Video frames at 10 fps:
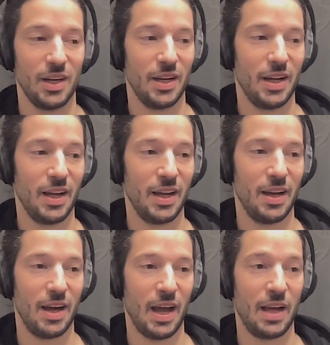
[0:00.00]

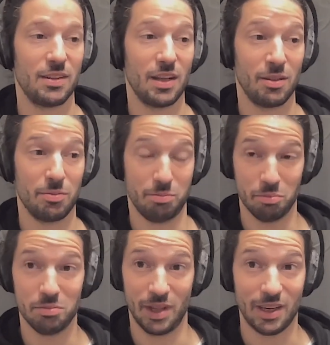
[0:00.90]
and
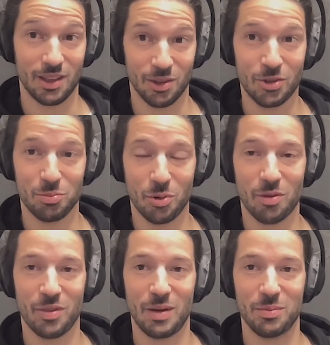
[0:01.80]
like a lot more
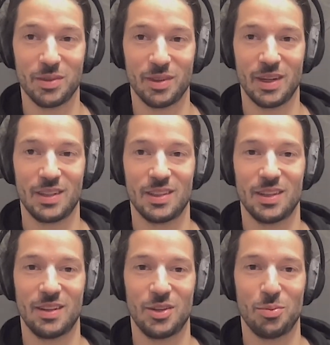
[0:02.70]
of them
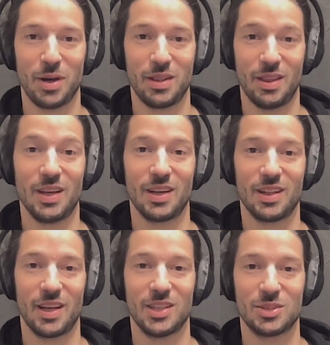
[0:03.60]
than you might think.
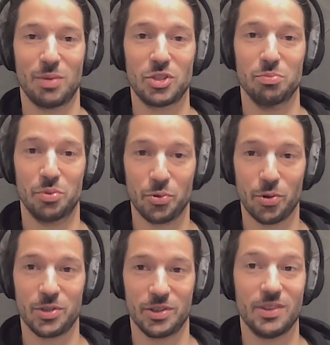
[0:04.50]
Like it's much
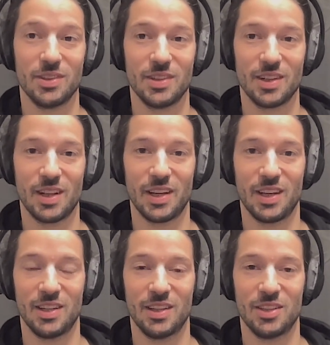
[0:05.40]
broader, like
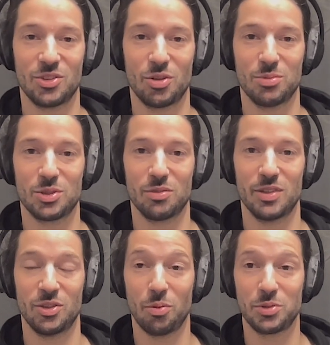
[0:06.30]
in terms of
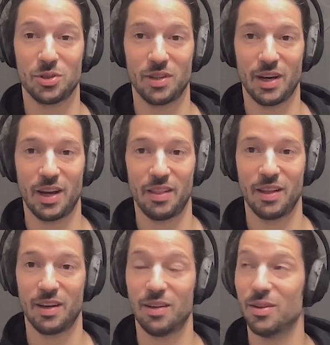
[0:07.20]
adoption
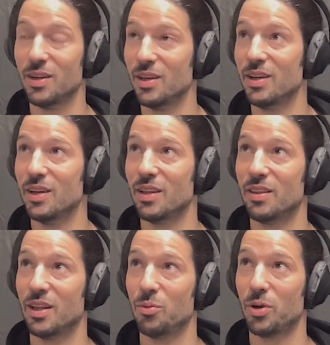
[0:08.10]
than
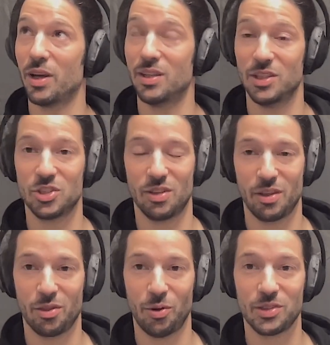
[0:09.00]
what I initially
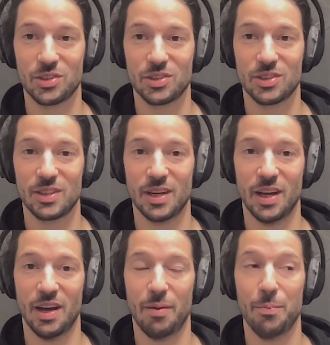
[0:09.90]
thought.
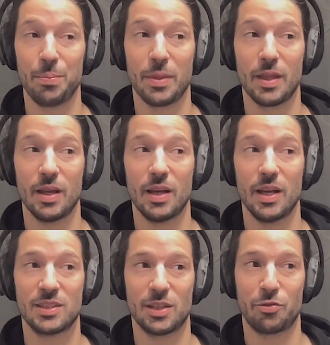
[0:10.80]

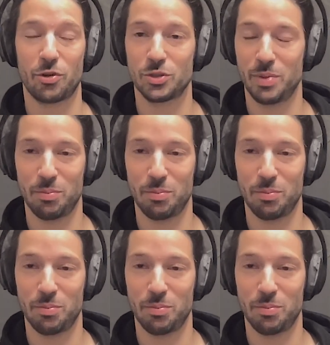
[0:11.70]
Is that first people